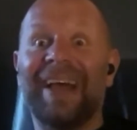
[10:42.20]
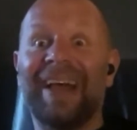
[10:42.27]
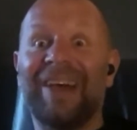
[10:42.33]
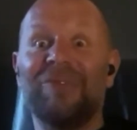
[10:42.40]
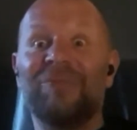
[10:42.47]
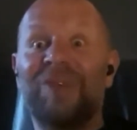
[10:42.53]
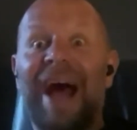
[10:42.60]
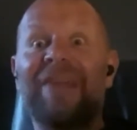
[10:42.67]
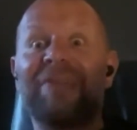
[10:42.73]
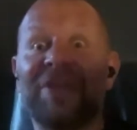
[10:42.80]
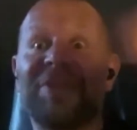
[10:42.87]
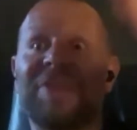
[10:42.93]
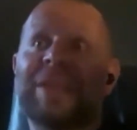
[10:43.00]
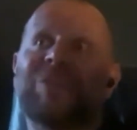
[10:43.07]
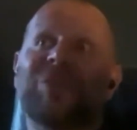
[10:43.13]
rather
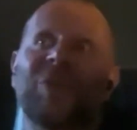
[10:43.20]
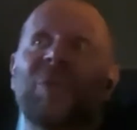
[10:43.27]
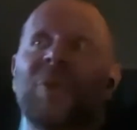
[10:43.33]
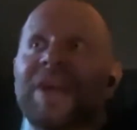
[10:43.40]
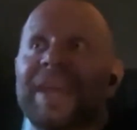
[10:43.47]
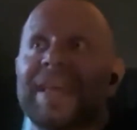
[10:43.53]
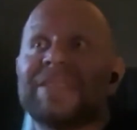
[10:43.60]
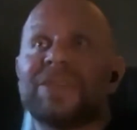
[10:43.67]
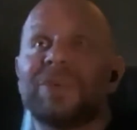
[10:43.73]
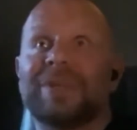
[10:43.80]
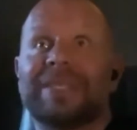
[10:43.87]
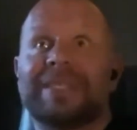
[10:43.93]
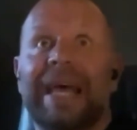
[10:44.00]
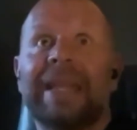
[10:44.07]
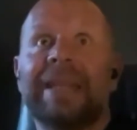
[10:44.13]
than working to
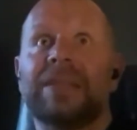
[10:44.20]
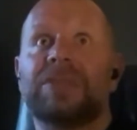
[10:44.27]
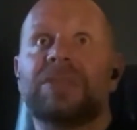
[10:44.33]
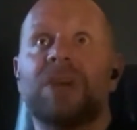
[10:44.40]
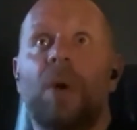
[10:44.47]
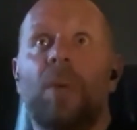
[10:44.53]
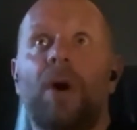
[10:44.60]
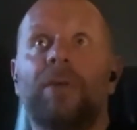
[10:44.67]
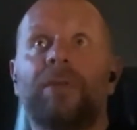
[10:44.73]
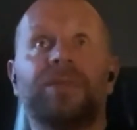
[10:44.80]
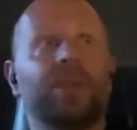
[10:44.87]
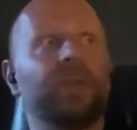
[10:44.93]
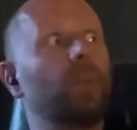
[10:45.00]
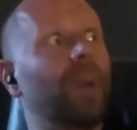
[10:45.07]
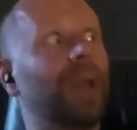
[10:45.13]
a standard, so
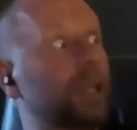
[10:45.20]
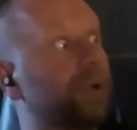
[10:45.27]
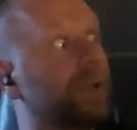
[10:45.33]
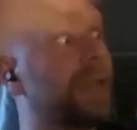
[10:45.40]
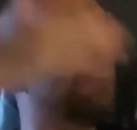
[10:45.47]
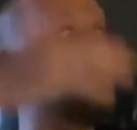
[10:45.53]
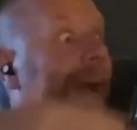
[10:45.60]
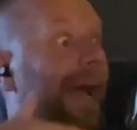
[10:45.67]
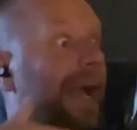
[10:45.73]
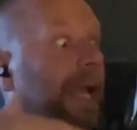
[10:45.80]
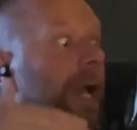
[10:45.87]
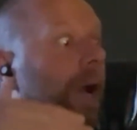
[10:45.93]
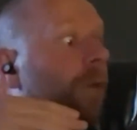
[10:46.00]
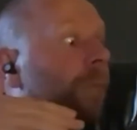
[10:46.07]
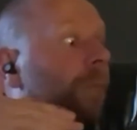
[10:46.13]
often we're looking
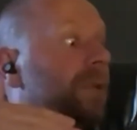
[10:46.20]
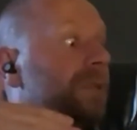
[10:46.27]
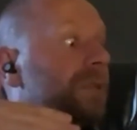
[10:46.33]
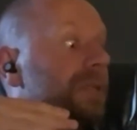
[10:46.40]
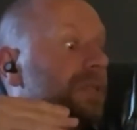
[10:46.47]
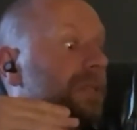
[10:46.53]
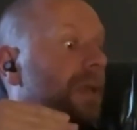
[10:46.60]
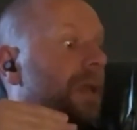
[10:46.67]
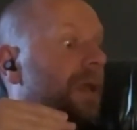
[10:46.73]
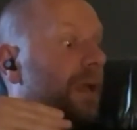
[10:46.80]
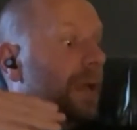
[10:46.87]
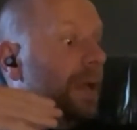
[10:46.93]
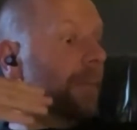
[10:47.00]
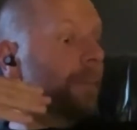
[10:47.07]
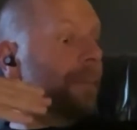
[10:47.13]
back at almost this
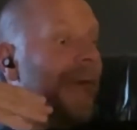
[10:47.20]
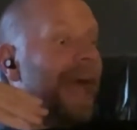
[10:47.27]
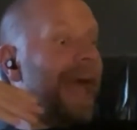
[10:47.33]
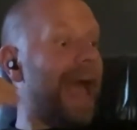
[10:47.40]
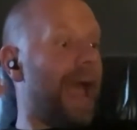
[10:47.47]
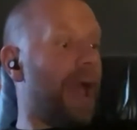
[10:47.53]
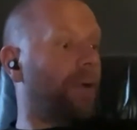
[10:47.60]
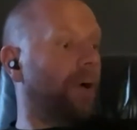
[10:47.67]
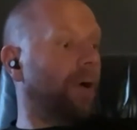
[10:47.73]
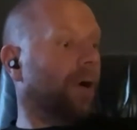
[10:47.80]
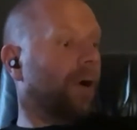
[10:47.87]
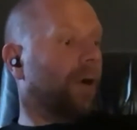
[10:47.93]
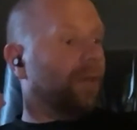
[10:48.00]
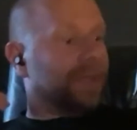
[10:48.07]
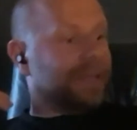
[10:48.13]
bear
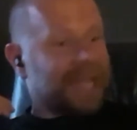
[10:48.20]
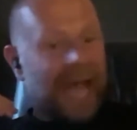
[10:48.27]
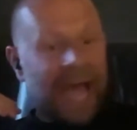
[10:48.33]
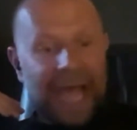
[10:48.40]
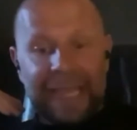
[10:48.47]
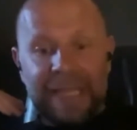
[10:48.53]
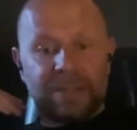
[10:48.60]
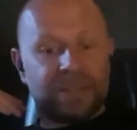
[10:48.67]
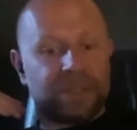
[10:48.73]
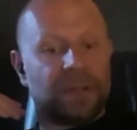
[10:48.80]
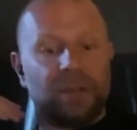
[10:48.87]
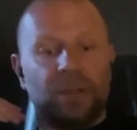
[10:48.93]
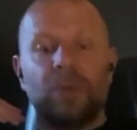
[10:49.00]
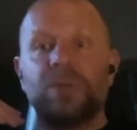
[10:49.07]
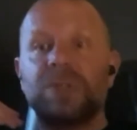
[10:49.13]
or the tides.
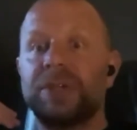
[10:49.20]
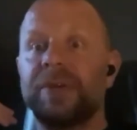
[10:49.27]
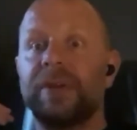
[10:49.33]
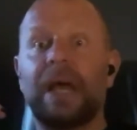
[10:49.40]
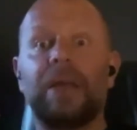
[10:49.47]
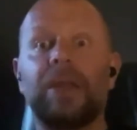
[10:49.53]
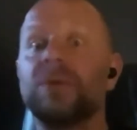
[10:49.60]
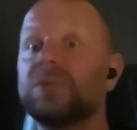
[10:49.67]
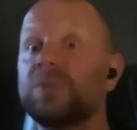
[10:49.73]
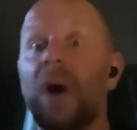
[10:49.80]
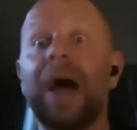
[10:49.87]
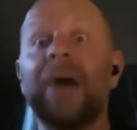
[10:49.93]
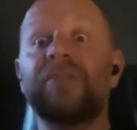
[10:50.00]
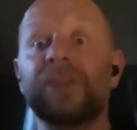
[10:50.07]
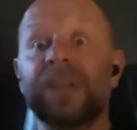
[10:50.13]
Use
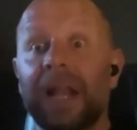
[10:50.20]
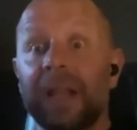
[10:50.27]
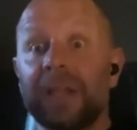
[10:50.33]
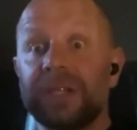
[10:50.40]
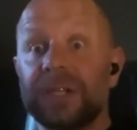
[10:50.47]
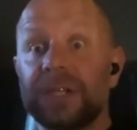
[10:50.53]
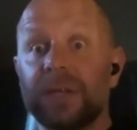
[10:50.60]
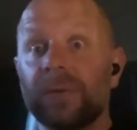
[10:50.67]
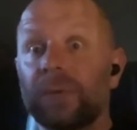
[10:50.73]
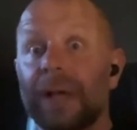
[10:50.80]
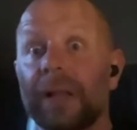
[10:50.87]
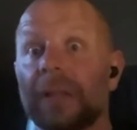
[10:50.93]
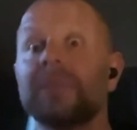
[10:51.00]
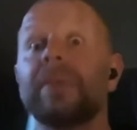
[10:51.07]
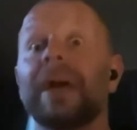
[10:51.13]
whatever analogy you
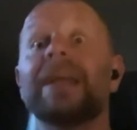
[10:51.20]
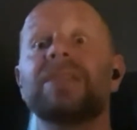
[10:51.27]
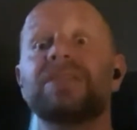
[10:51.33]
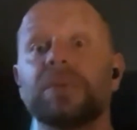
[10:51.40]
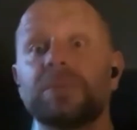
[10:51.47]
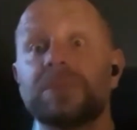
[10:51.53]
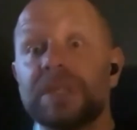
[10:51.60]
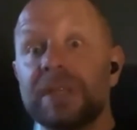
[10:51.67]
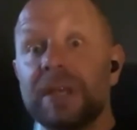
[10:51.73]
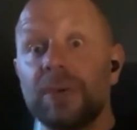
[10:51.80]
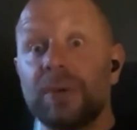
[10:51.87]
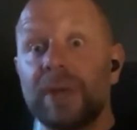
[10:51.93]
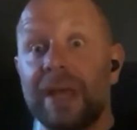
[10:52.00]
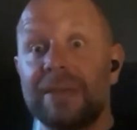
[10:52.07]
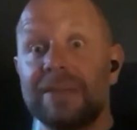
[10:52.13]
will. It's up to
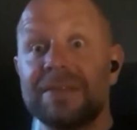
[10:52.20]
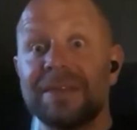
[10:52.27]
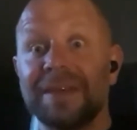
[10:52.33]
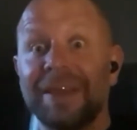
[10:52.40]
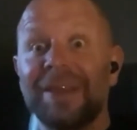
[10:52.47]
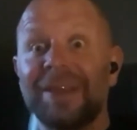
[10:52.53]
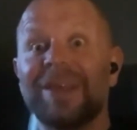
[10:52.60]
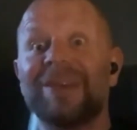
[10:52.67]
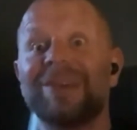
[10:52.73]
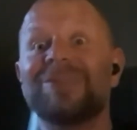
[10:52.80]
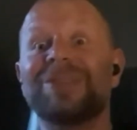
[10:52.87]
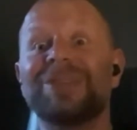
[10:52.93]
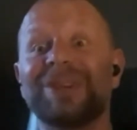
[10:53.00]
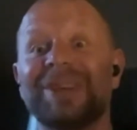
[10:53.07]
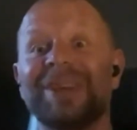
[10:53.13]
you, kids. You
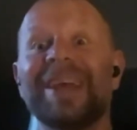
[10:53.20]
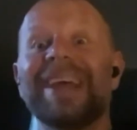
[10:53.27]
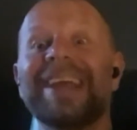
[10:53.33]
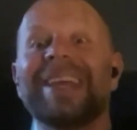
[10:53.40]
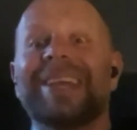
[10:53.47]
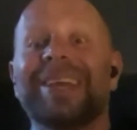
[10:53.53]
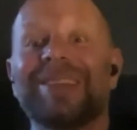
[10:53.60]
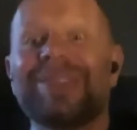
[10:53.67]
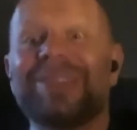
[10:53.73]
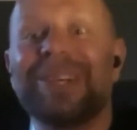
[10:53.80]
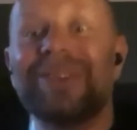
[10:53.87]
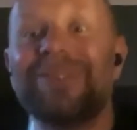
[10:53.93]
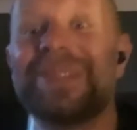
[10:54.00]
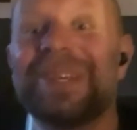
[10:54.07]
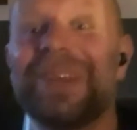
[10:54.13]
can
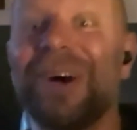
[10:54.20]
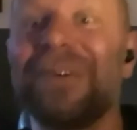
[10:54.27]
choose your